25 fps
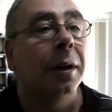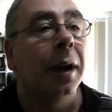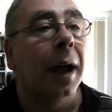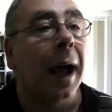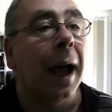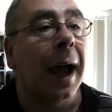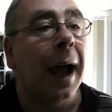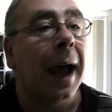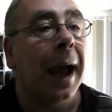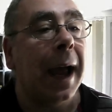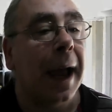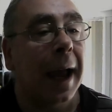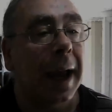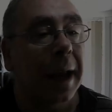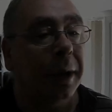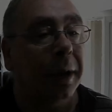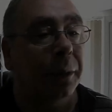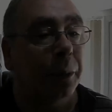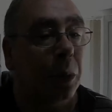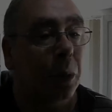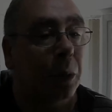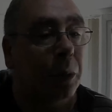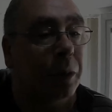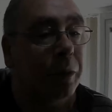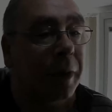and
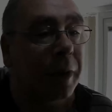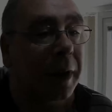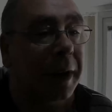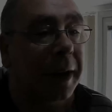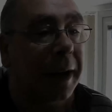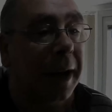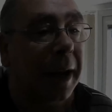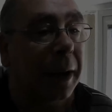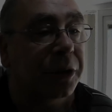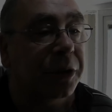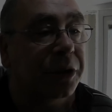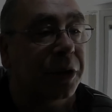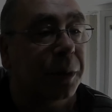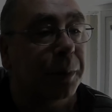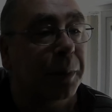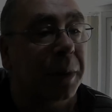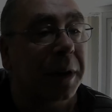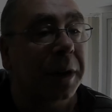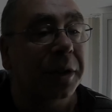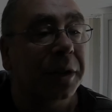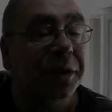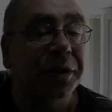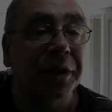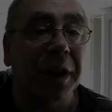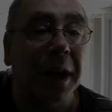what we're running at should be the
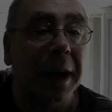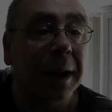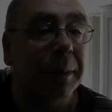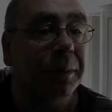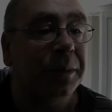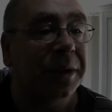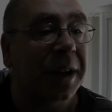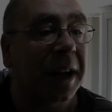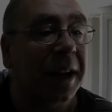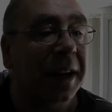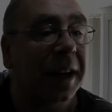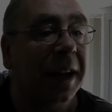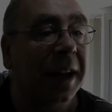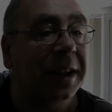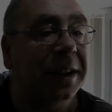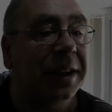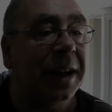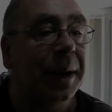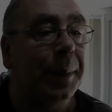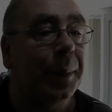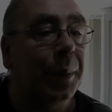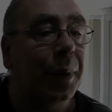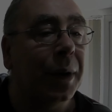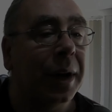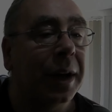same,
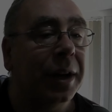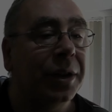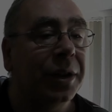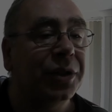1080p,